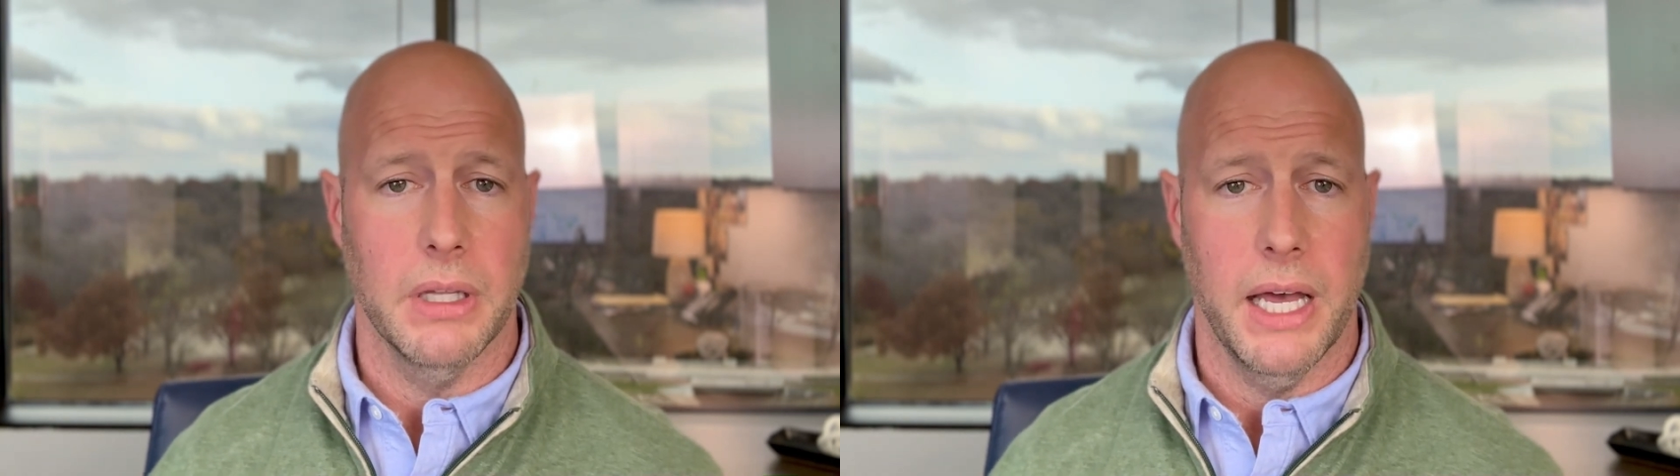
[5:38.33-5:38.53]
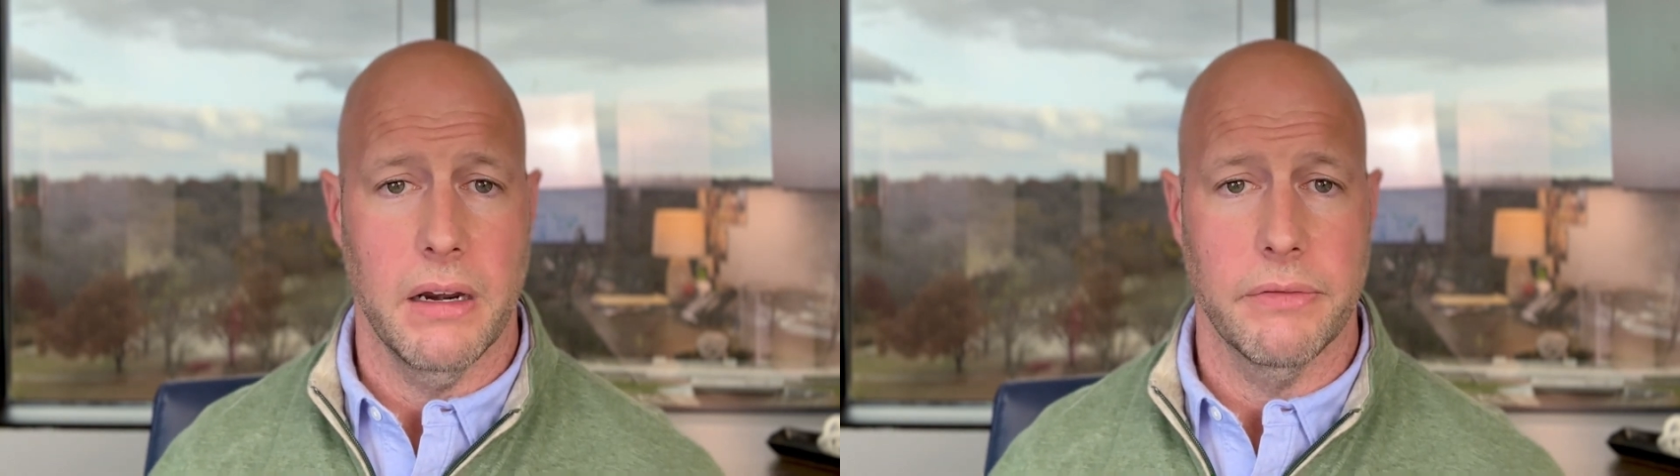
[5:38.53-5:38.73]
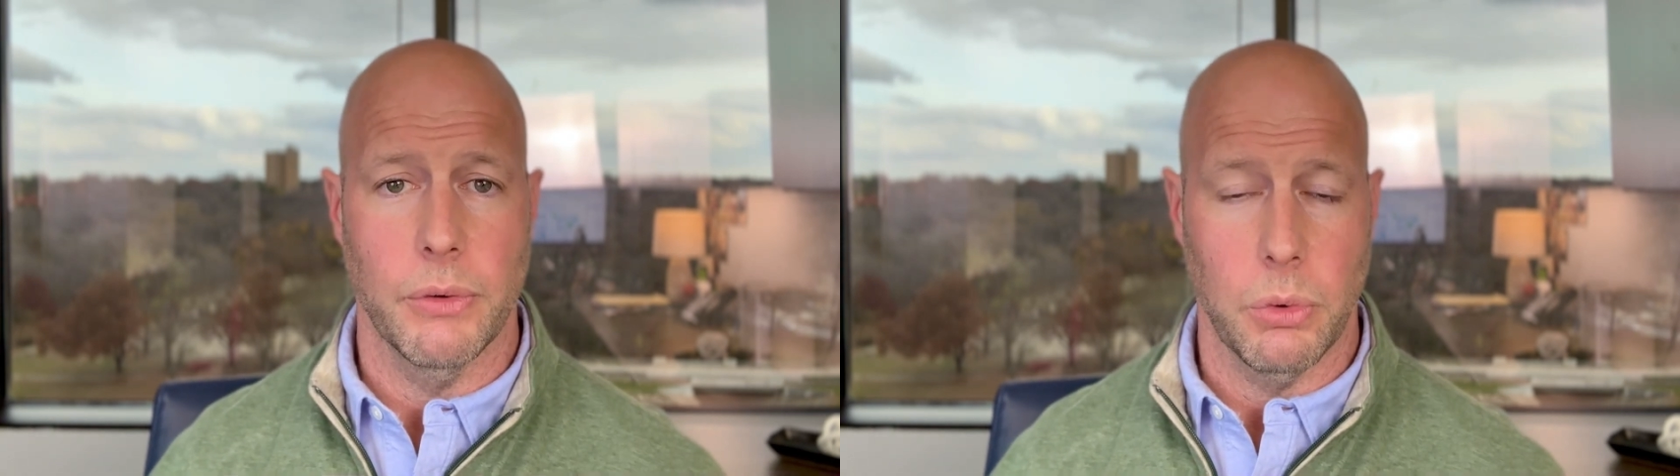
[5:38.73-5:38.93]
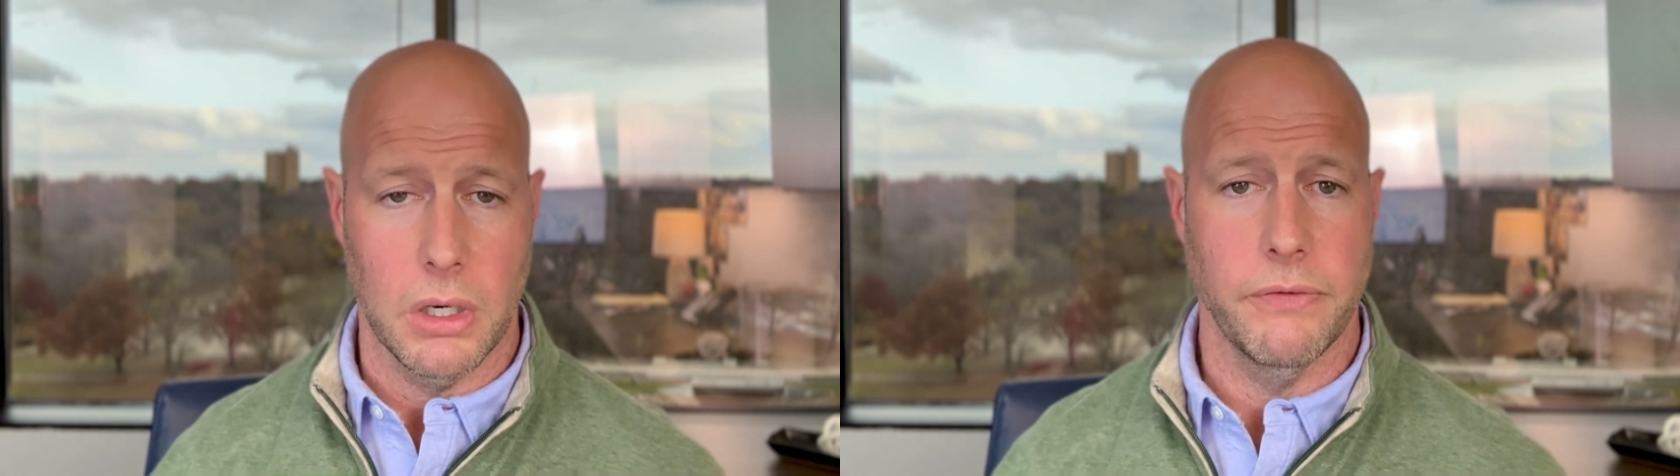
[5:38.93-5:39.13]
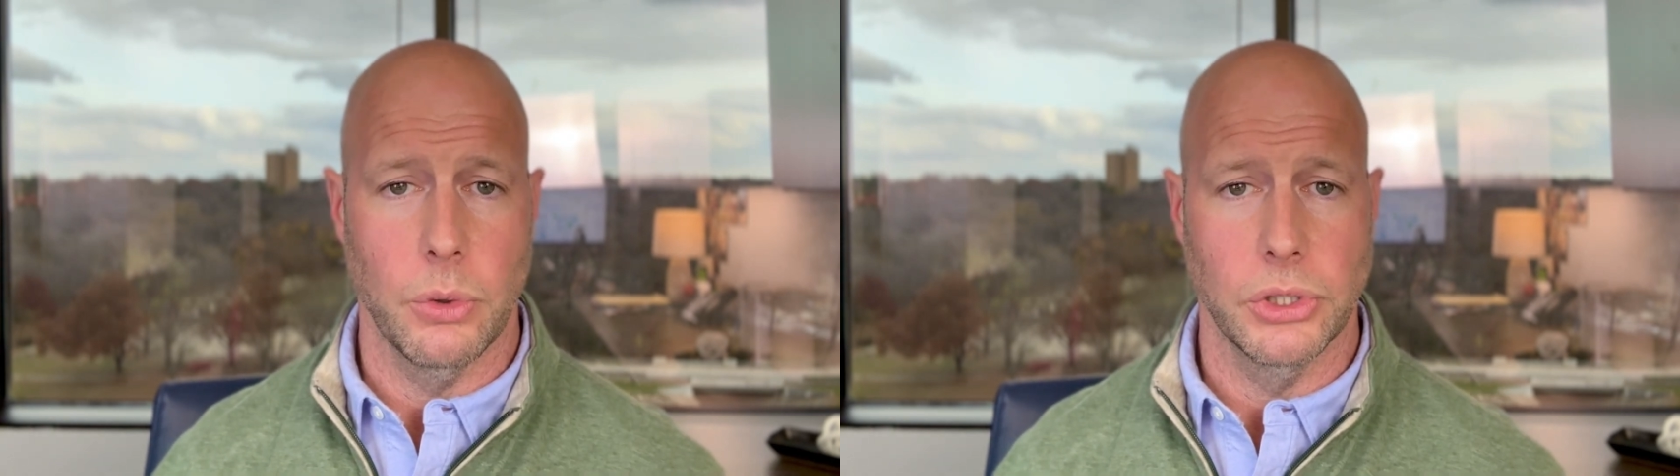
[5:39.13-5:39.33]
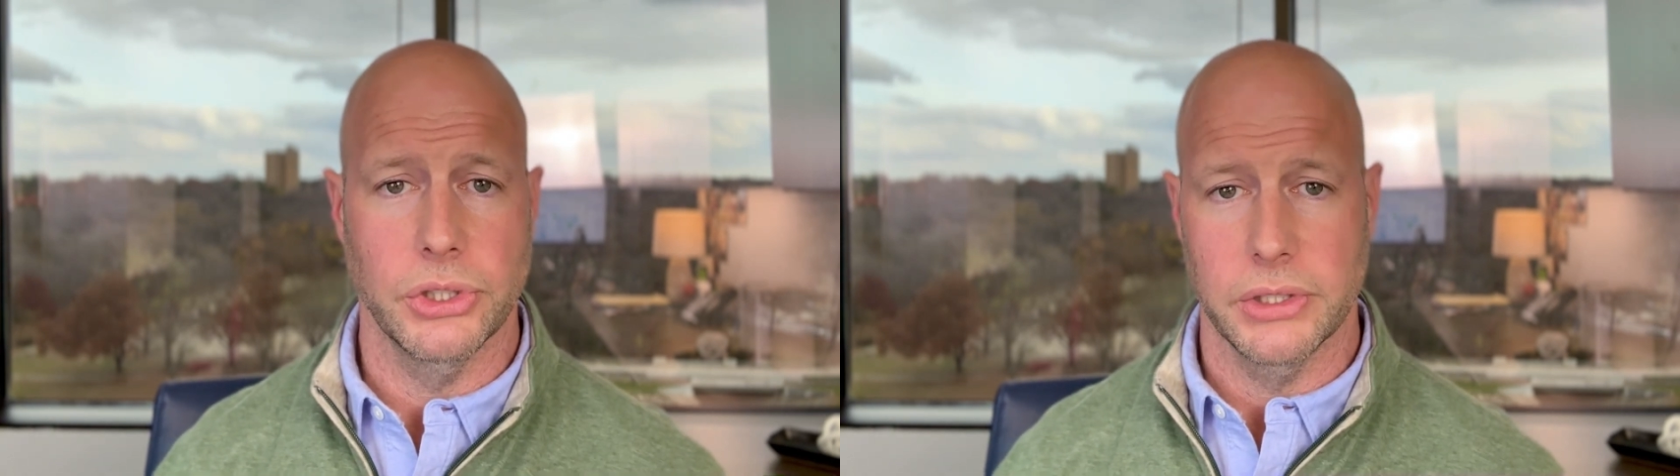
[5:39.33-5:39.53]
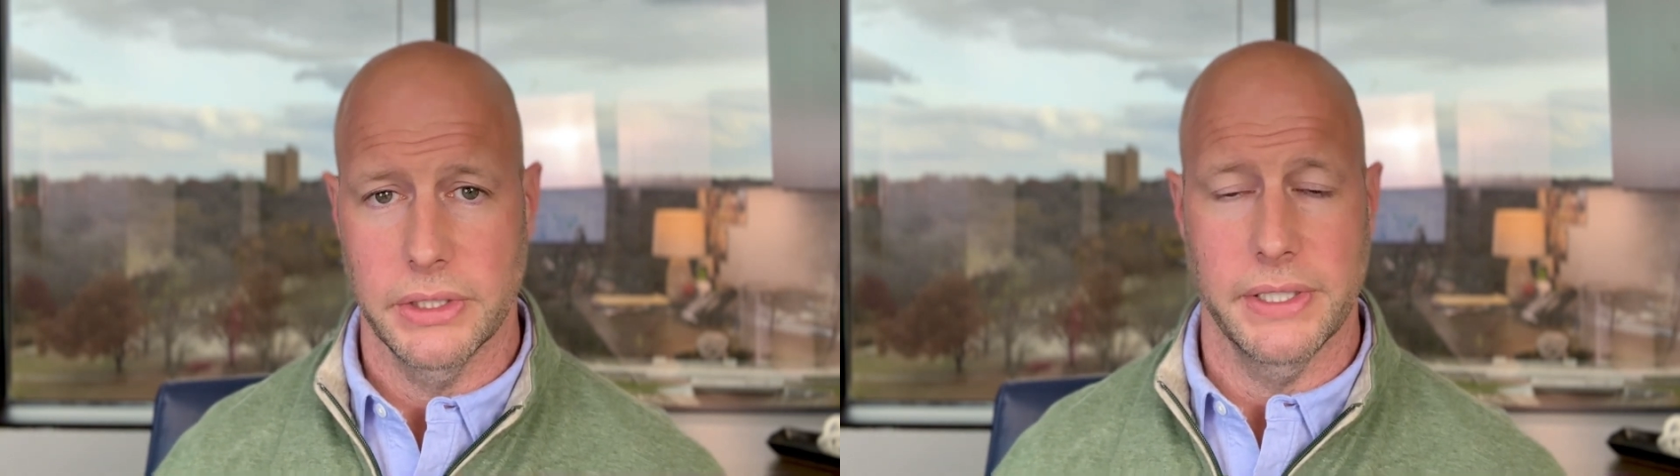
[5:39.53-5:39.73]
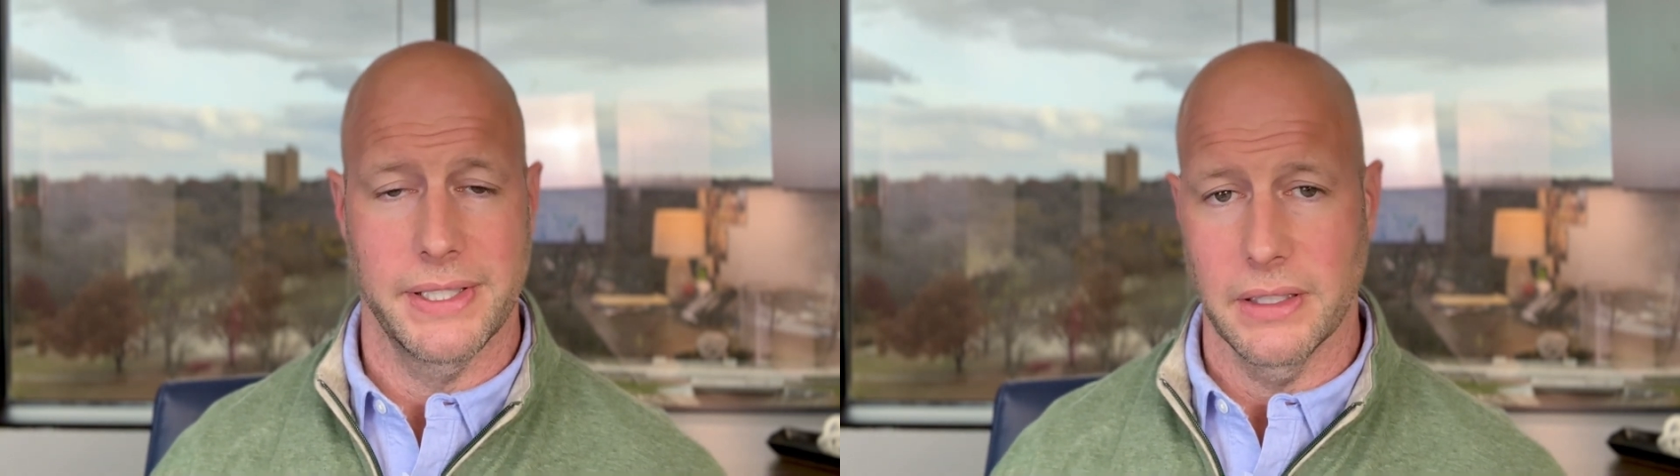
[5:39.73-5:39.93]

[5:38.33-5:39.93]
out of the workforce to